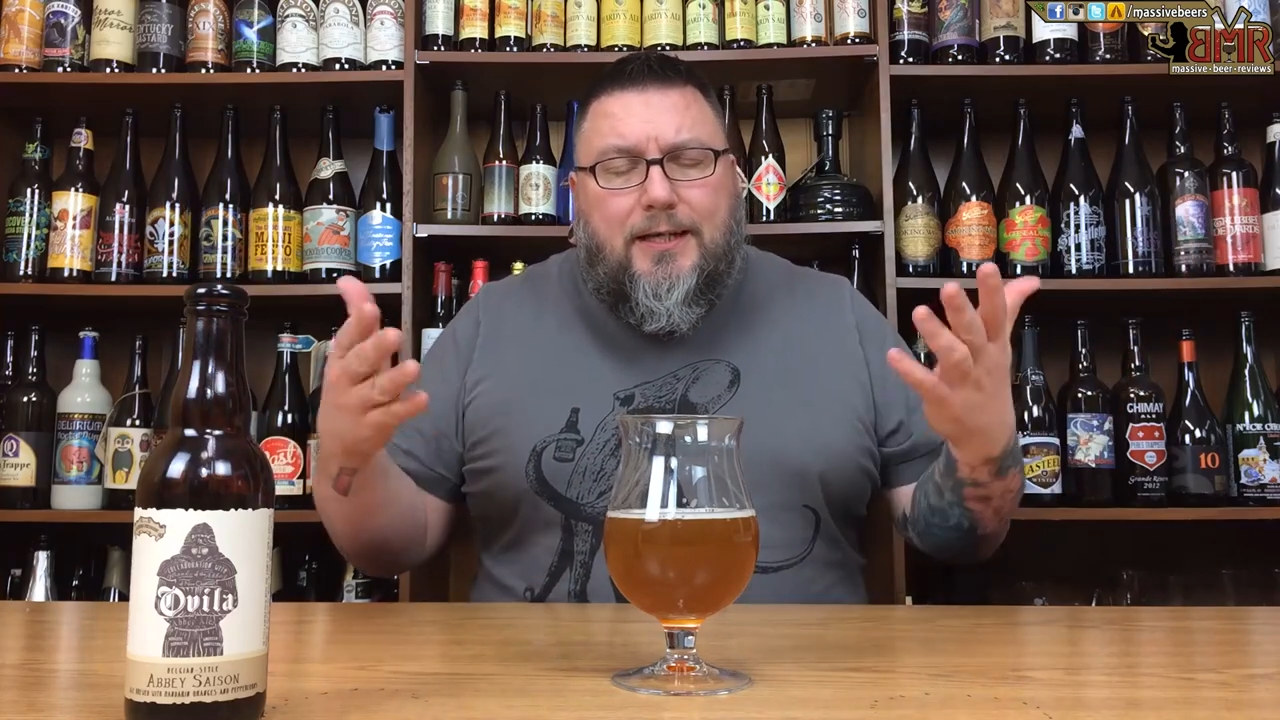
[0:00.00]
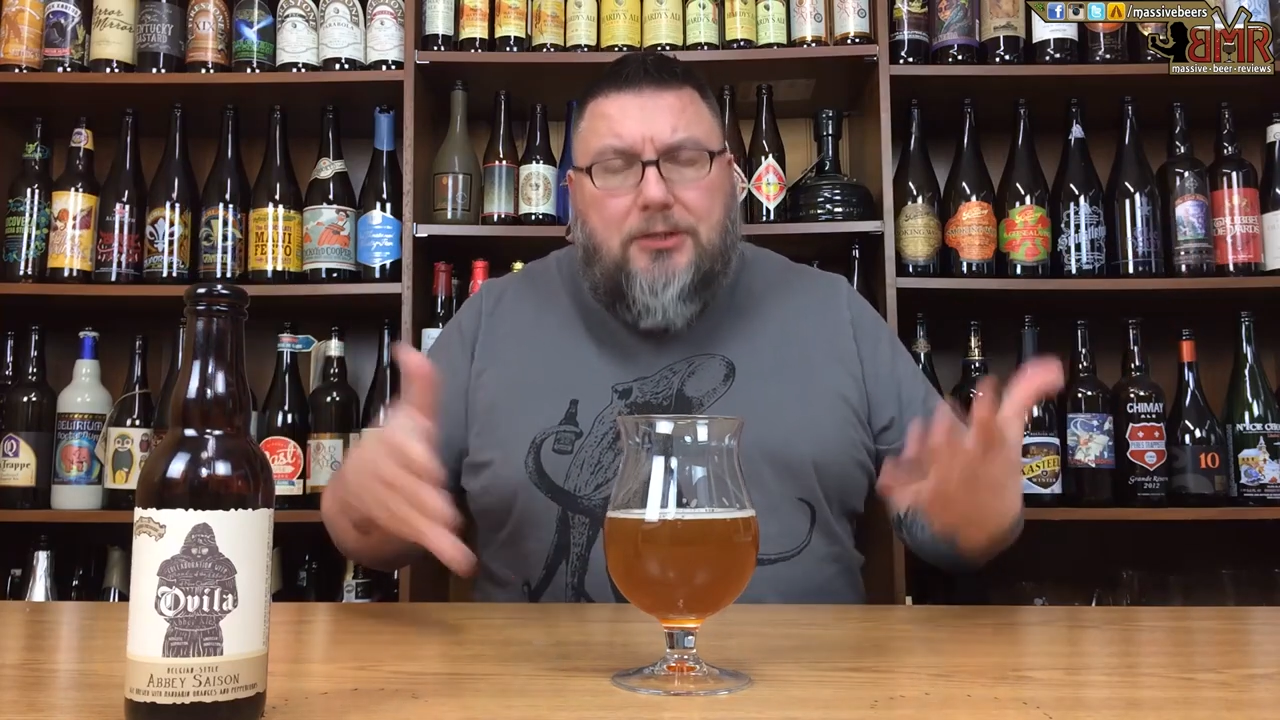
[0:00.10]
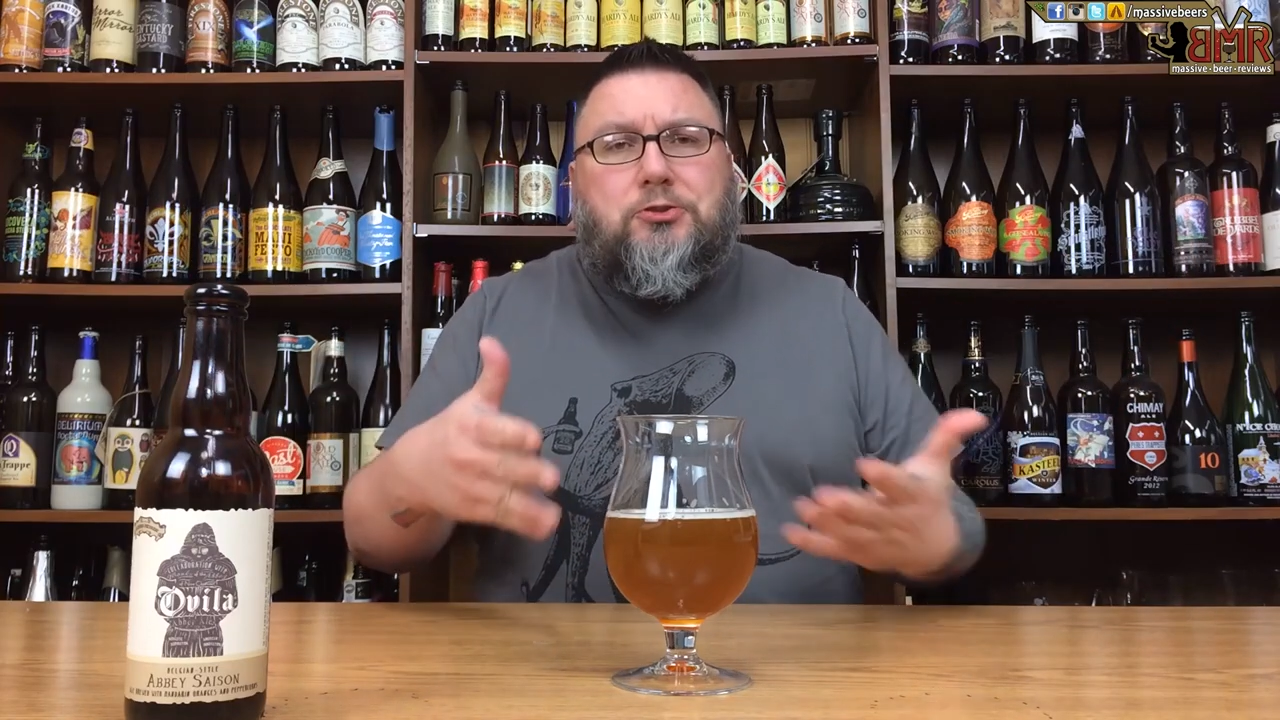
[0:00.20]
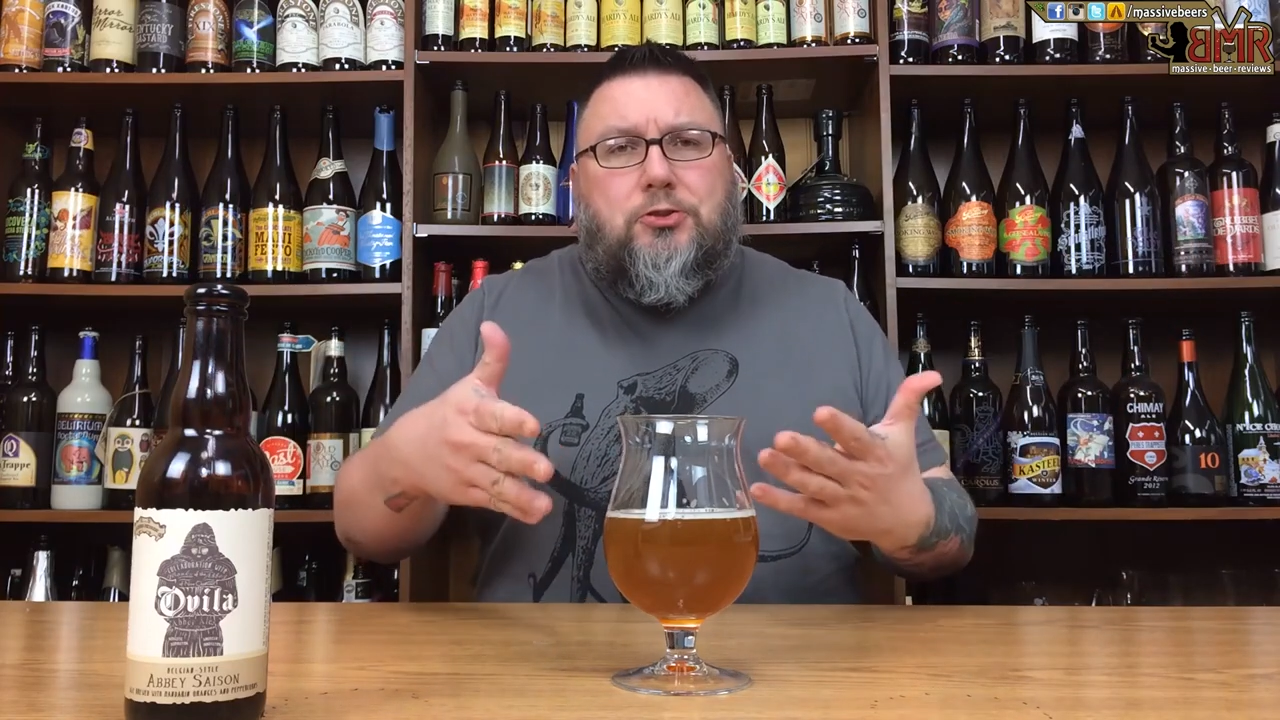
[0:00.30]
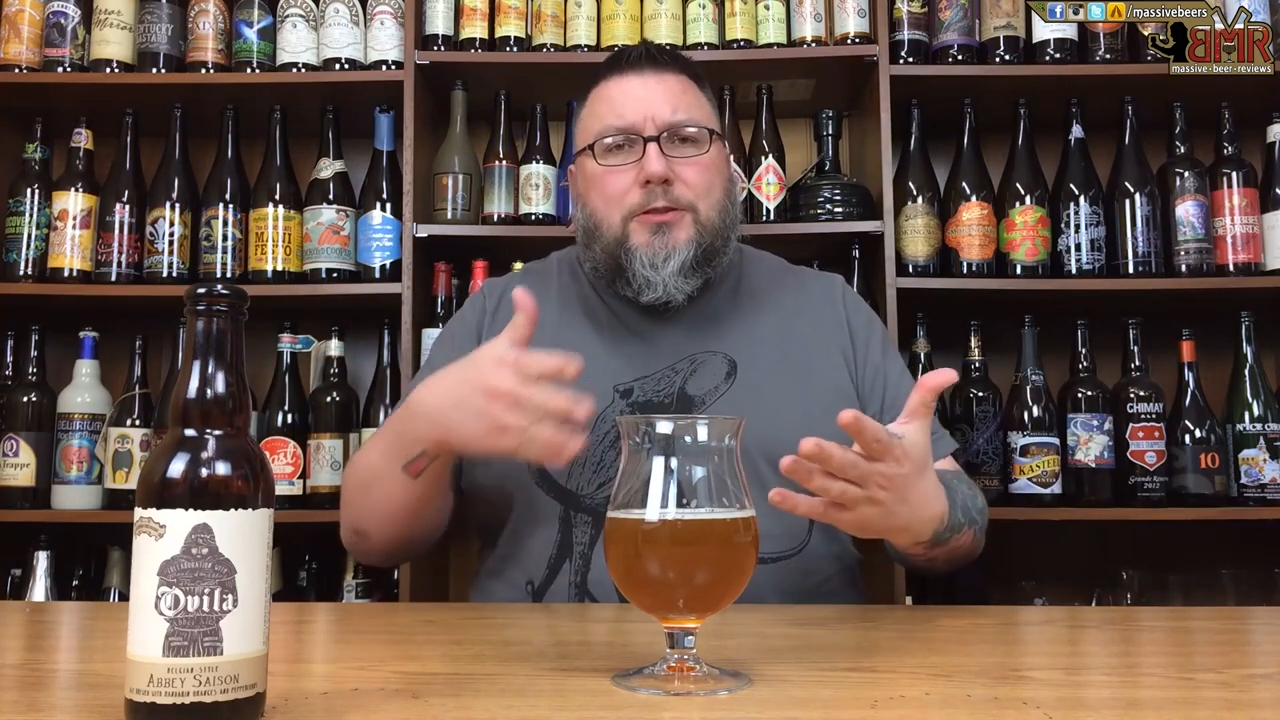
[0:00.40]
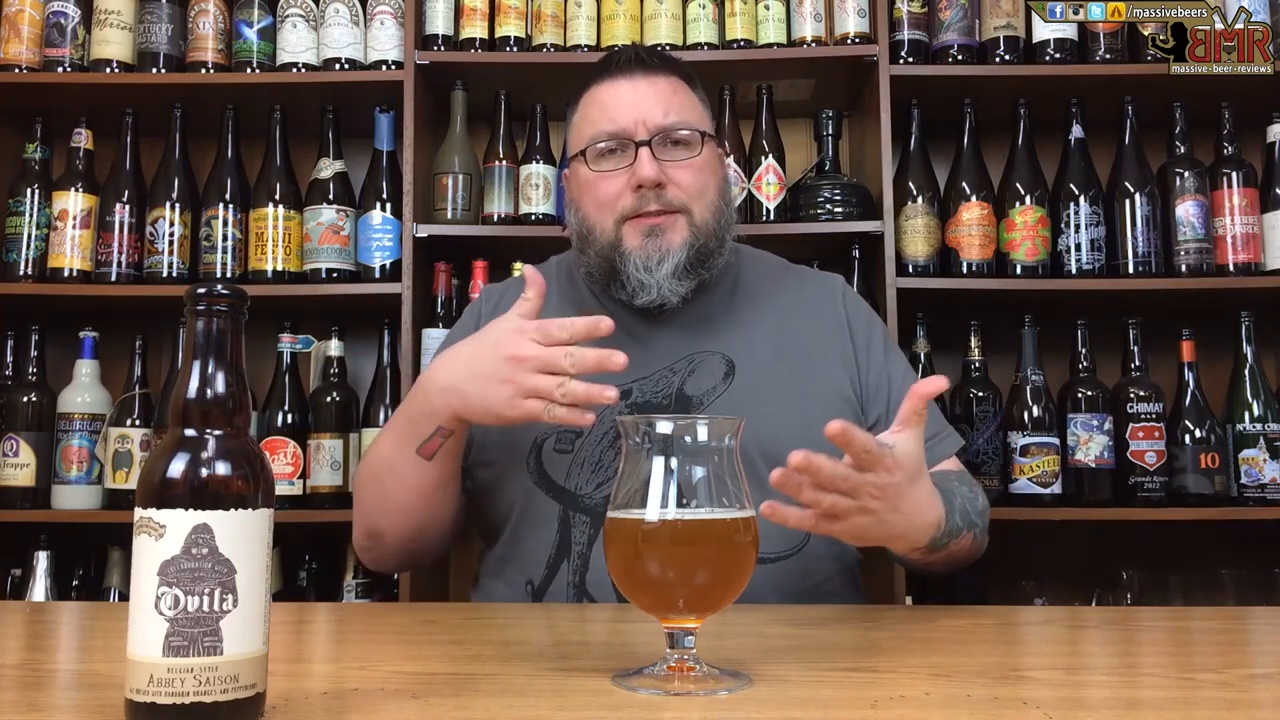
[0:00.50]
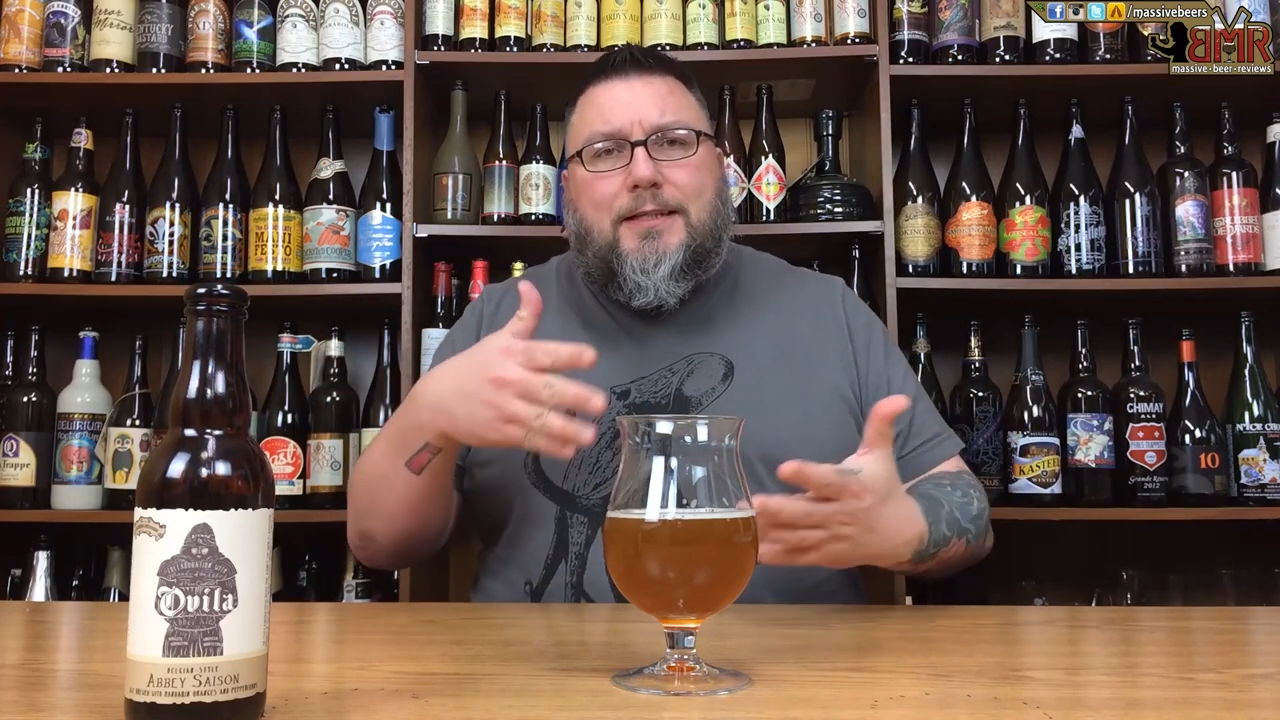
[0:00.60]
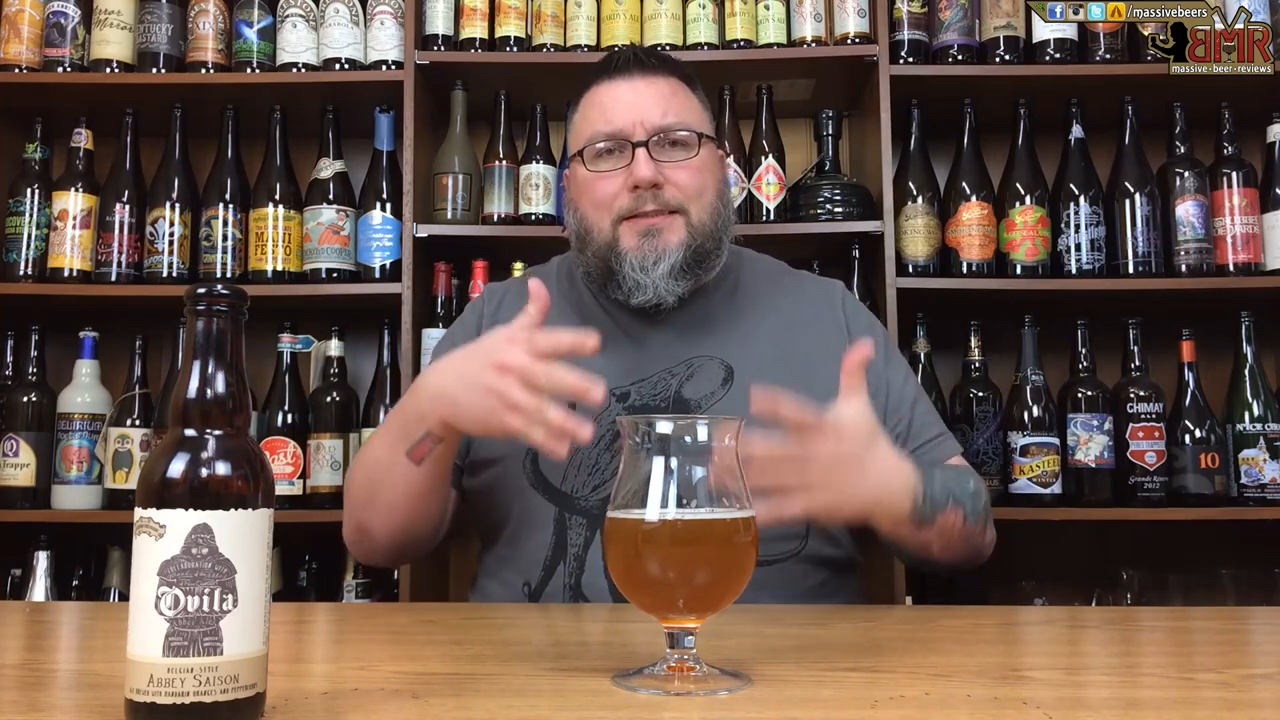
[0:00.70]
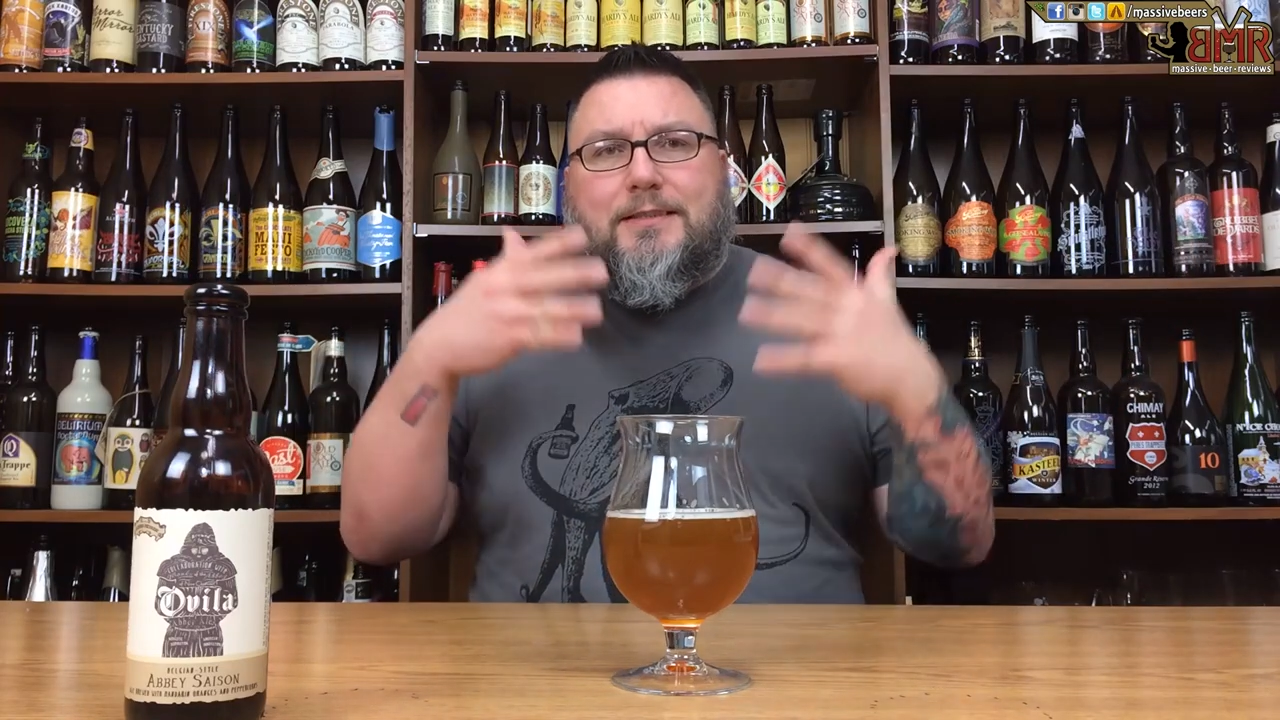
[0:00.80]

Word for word: interesting.